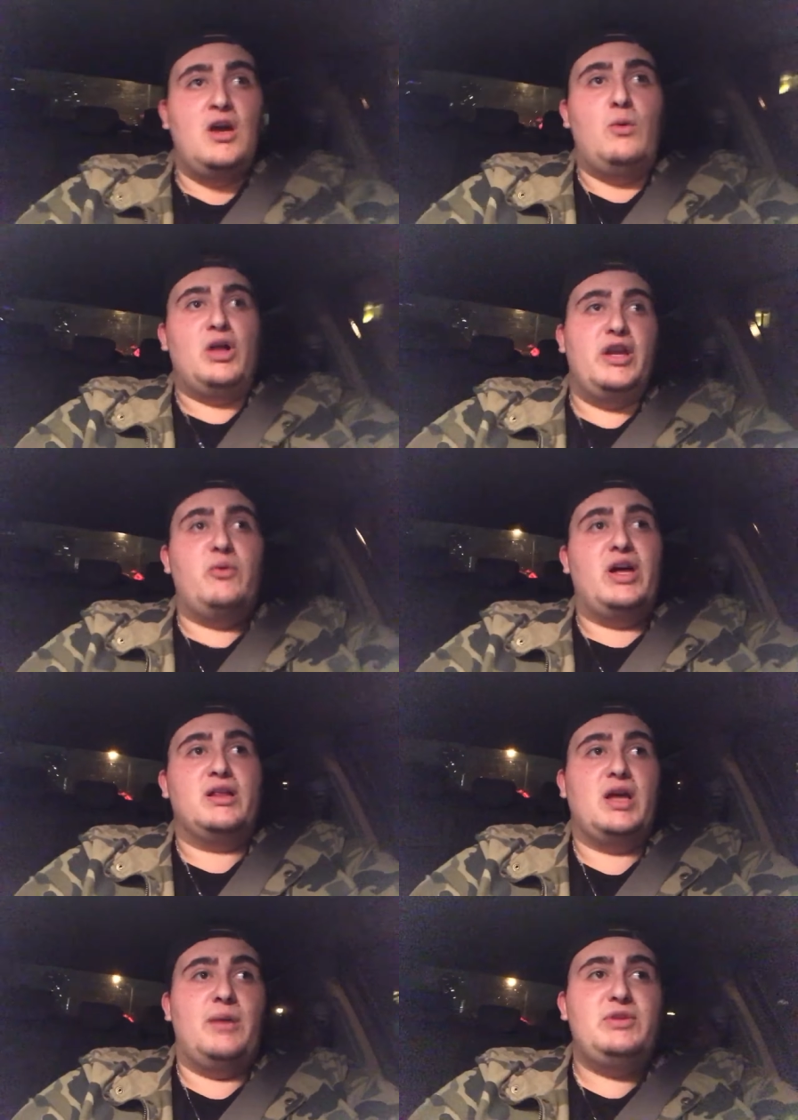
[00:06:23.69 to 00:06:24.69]
Well, anyway, I'll
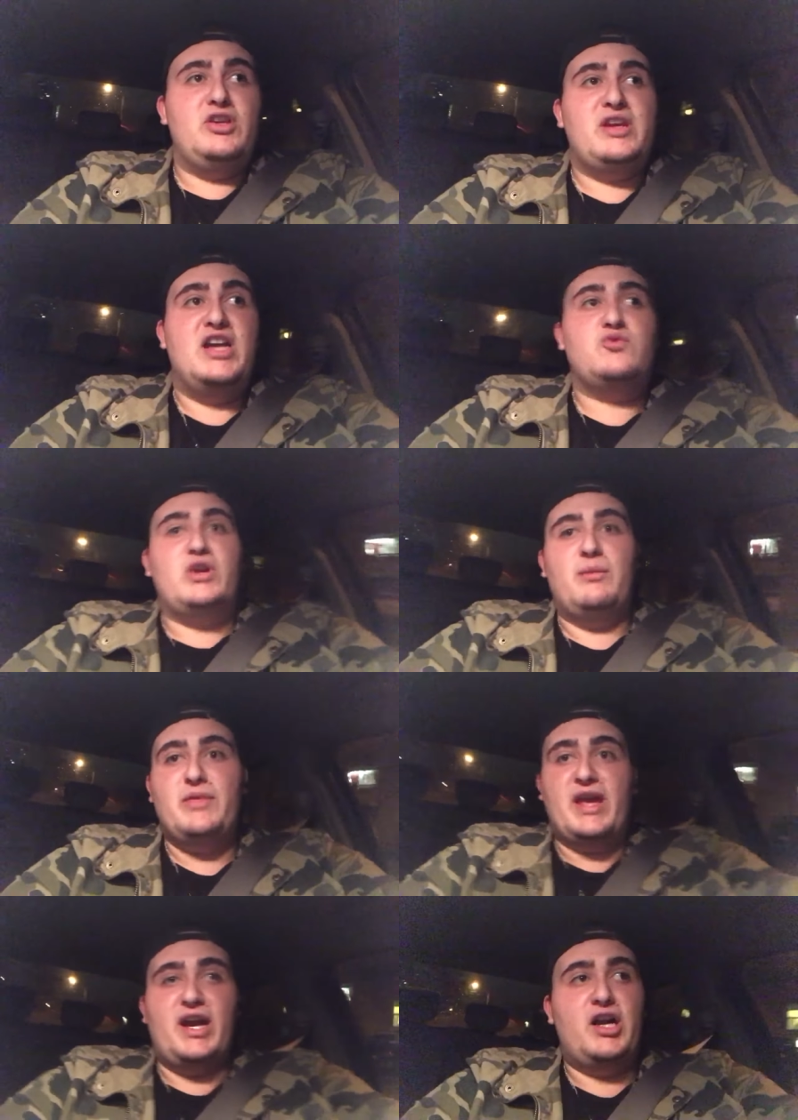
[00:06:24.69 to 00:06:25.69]
update you guys when I'm
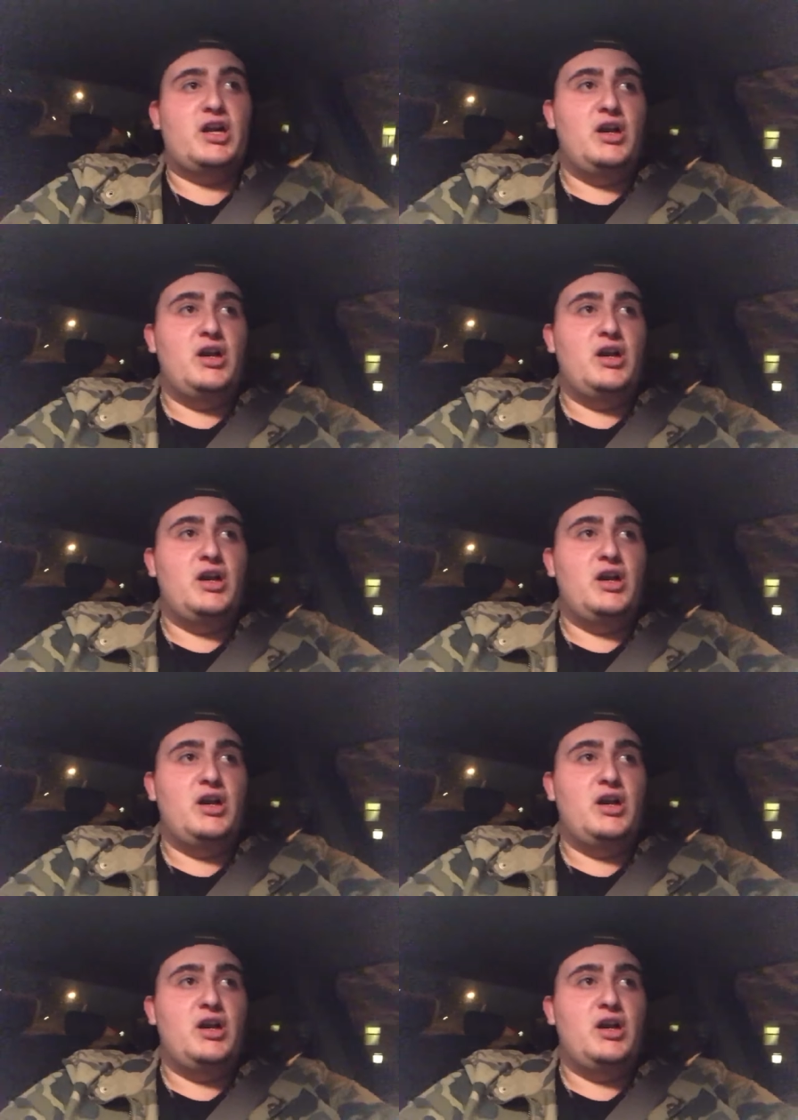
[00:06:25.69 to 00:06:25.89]
there.